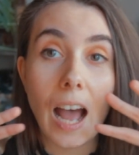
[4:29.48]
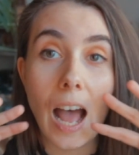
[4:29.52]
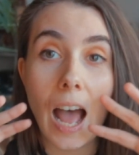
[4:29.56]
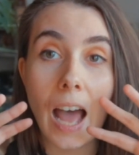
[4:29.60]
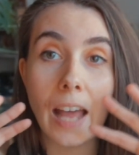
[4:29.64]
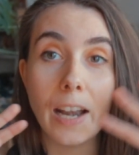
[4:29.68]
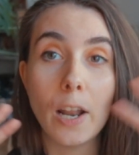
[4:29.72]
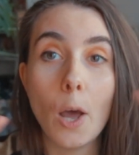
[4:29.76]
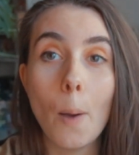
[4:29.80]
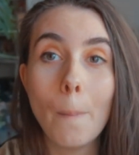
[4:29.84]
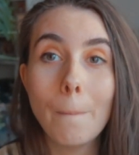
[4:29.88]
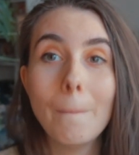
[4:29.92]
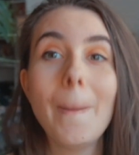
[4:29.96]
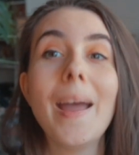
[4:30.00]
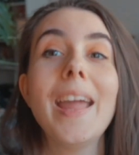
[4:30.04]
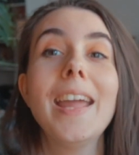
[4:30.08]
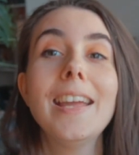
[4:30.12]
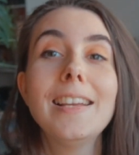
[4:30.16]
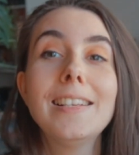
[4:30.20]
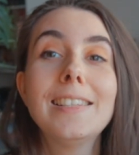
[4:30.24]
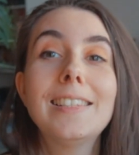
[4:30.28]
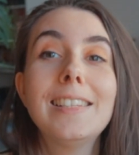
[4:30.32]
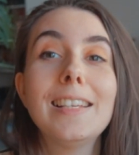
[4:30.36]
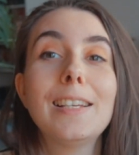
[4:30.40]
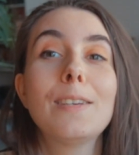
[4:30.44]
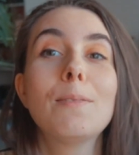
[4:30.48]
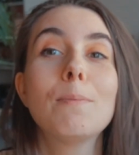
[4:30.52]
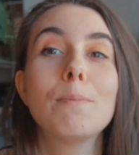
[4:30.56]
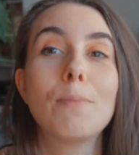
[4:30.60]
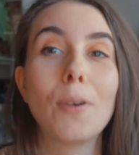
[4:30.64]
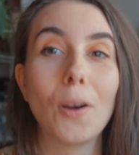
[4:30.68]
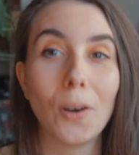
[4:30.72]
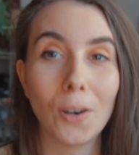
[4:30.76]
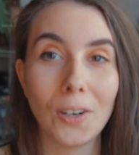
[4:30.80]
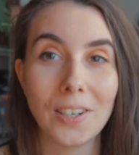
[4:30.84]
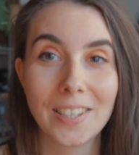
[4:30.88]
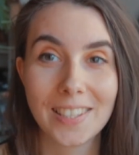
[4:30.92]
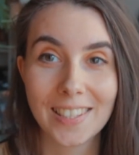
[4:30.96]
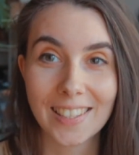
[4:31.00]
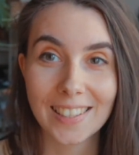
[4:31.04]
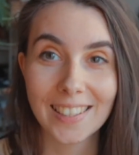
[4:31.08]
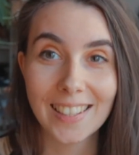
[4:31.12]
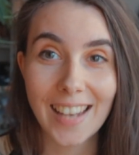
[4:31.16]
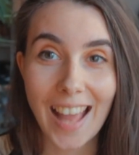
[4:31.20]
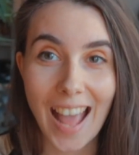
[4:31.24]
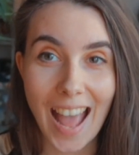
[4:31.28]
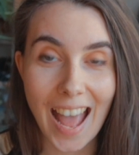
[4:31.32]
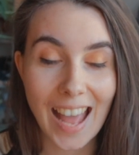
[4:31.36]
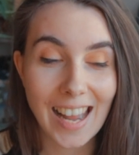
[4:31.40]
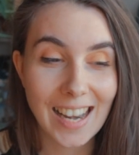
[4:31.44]
an amazing
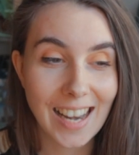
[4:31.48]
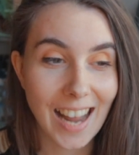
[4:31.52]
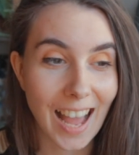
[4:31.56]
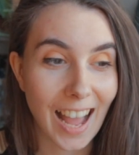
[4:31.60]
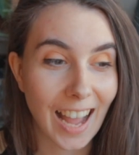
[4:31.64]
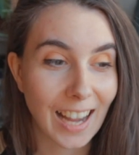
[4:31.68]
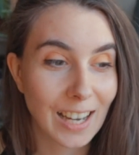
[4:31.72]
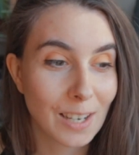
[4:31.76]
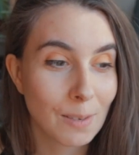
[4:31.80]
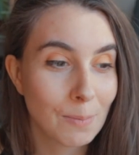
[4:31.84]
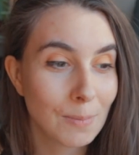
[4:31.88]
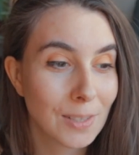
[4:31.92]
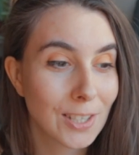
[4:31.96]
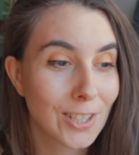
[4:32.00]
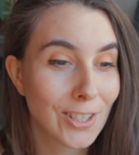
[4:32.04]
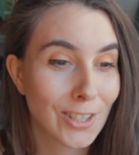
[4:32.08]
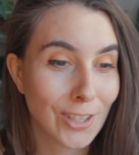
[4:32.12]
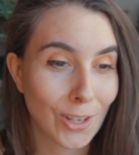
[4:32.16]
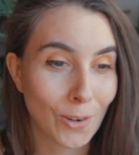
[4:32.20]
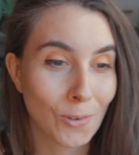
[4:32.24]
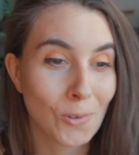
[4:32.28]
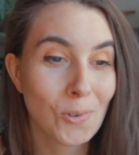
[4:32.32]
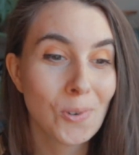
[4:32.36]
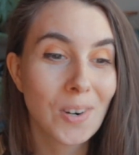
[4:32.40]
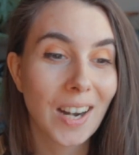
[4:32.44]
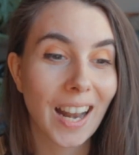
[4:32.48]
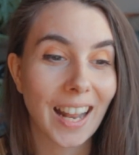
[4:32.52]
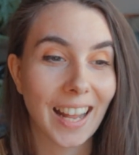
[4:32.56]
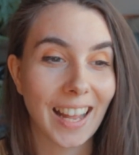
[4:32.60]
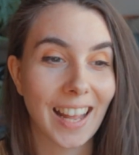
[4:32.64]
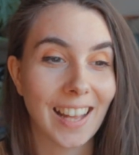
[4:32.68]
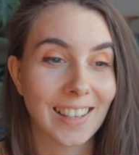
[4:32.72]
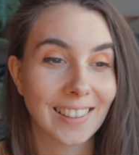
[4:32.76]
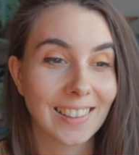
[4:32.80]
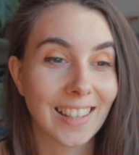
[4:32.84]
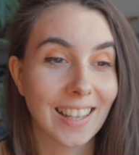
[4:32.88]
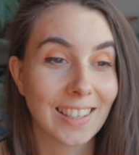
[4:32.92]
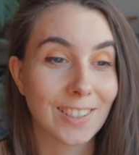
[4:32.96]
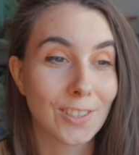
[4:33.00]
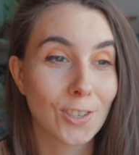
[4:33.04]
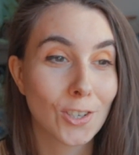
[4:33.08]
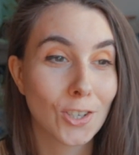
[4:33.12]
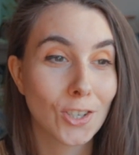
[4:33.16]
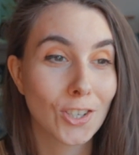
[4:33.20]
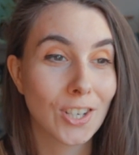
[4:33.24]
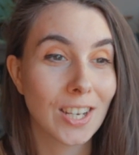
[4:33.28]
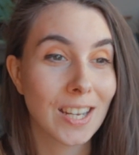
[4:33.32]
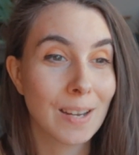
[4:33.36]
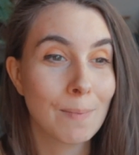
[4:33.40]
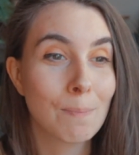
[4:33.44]
person and I am so glad that
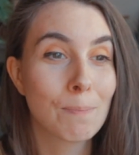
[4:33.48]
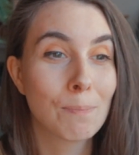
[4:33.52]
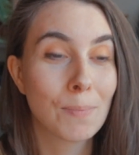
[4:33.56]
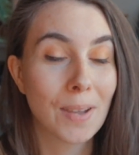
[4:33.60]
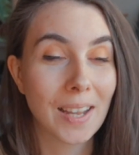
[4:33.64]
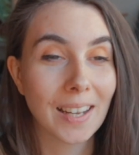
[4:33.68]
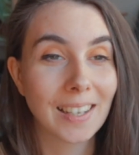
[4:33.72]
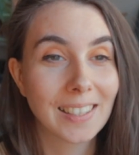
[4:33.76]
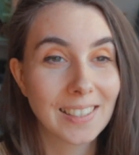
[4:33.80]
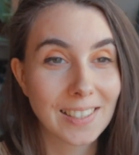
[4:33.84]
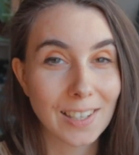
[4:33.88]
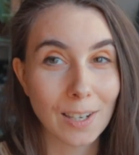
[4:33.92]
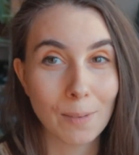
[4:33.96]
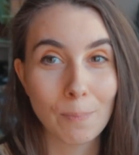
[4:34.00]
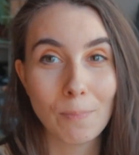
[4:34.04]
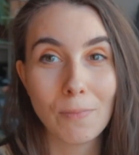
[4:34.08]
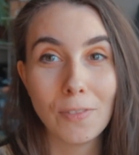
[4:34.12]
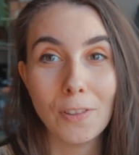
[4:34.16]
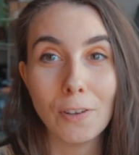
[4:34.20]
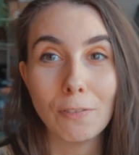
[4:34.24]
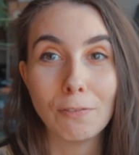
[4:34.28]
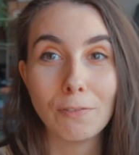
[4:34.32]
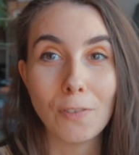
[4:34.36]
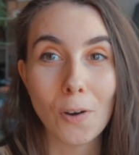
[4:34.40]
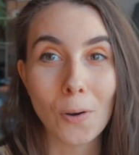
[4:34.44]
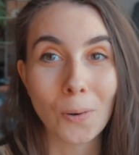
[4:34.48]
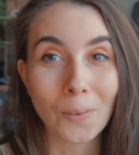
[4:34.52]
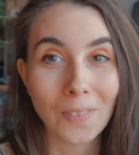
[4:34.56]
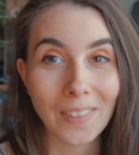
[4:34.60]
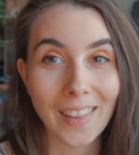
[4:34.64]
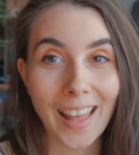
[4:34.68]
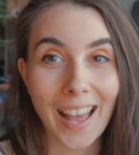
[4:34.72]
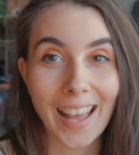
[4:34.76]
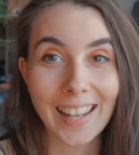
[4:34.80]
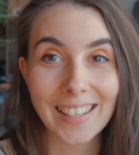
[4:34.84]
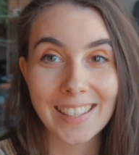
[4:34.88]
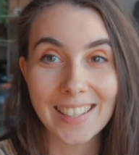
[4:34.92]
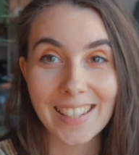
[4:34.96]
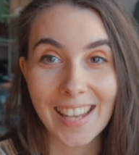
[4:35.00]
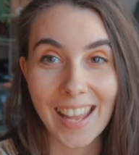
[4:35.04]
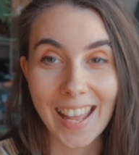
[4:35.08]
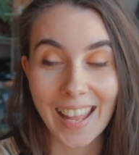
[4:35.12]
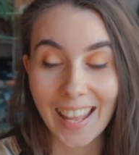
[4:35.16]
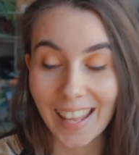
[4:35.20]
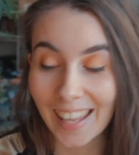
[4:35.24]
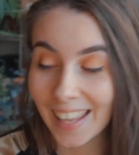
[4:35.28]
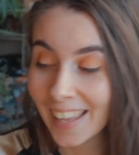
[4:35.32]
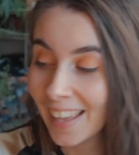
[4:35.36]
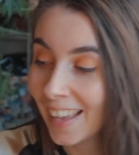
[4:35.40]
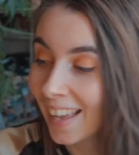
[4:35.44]
she picked up the phone that
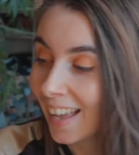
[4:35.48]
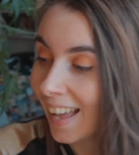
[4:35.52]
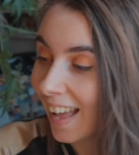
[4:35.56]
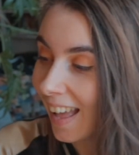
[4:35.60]
day.